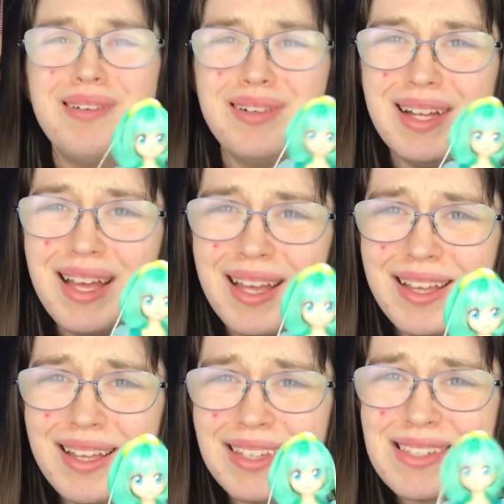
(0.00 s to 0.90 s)
Oh,
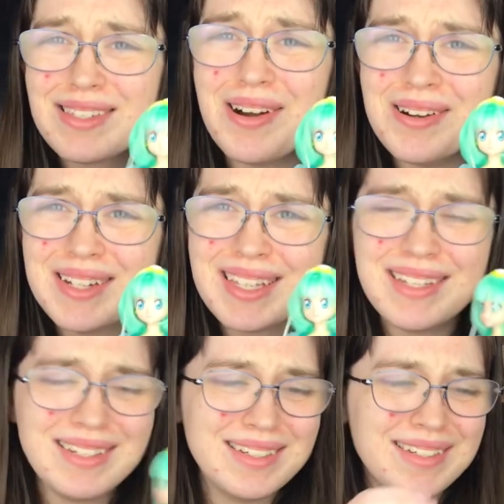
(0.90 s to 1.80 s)
so
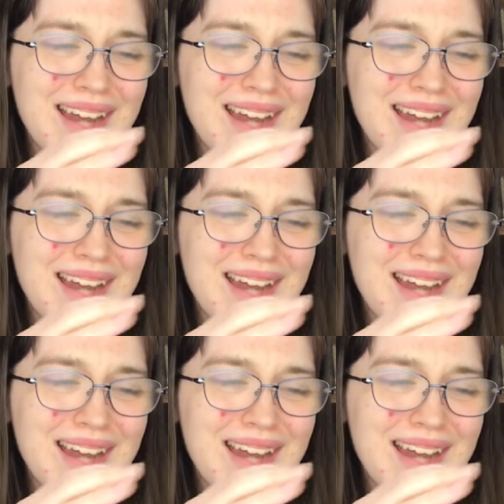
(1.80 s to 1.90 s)
cute.